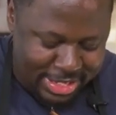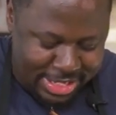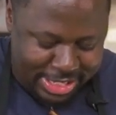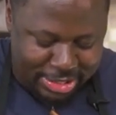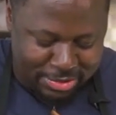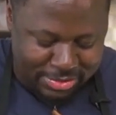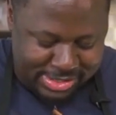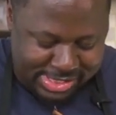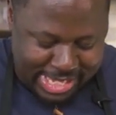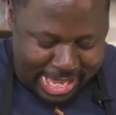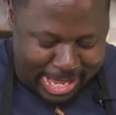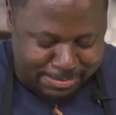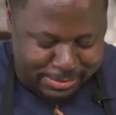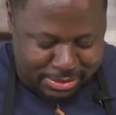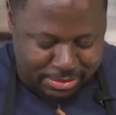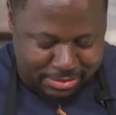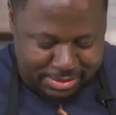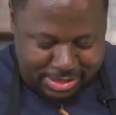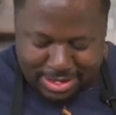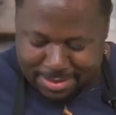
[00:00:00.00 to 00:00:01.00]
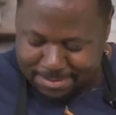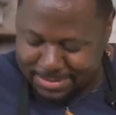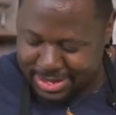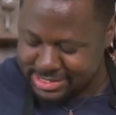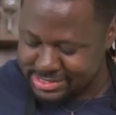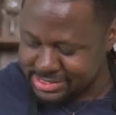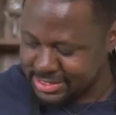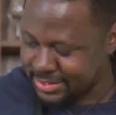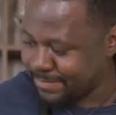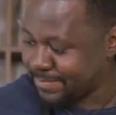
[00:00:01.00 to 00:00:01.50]
it looks absolutely
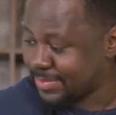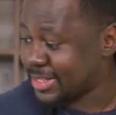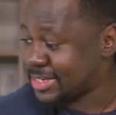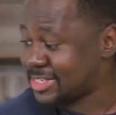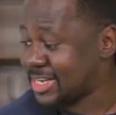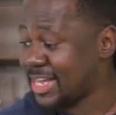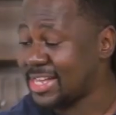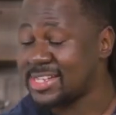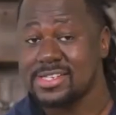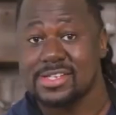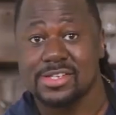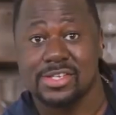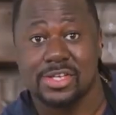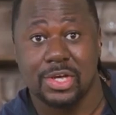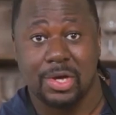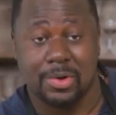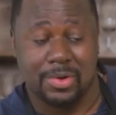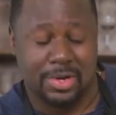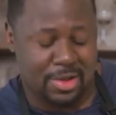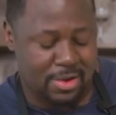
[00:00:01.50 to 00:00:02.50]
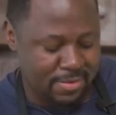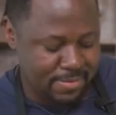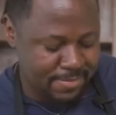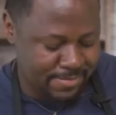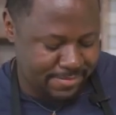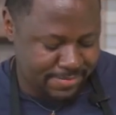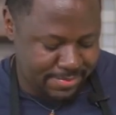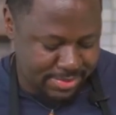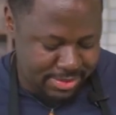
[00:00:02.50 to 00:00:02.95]
amazing. Taste as you go along.